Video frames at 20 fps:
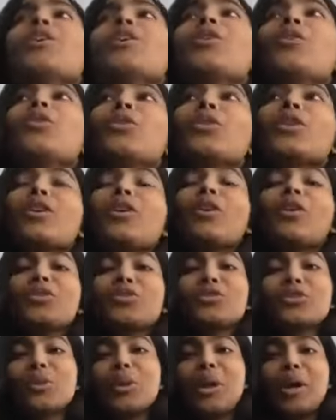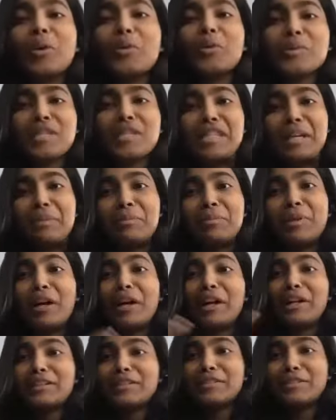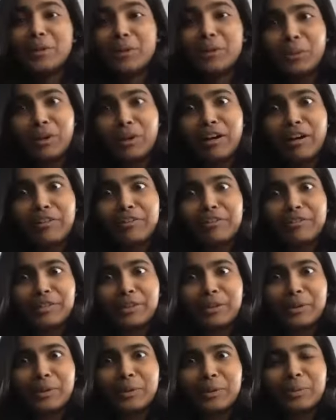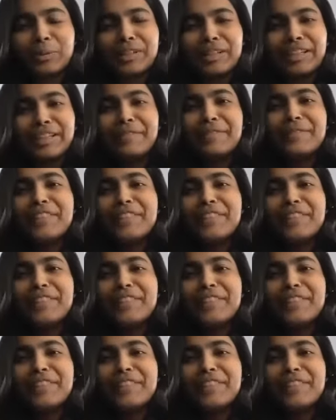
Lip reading: or it also helps them not to zone off a little bit